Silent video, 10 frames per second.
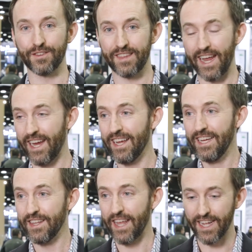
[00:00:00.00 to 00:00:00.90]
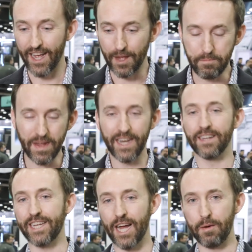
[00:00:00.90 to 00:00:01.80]
They
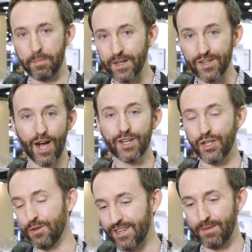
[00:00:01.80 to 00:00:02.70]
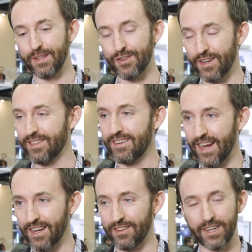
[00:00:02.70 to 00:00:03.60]
immediately come up and talk to you and demonstrate their
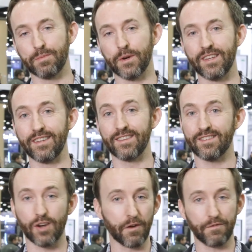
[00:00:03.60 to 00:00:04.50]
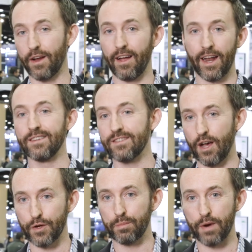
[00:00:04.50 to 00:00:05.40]
technical expertise and start figuring out how to
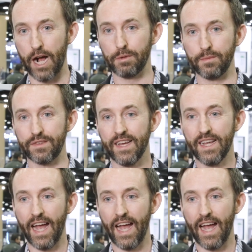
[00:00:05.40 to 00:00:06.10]
solve your problems.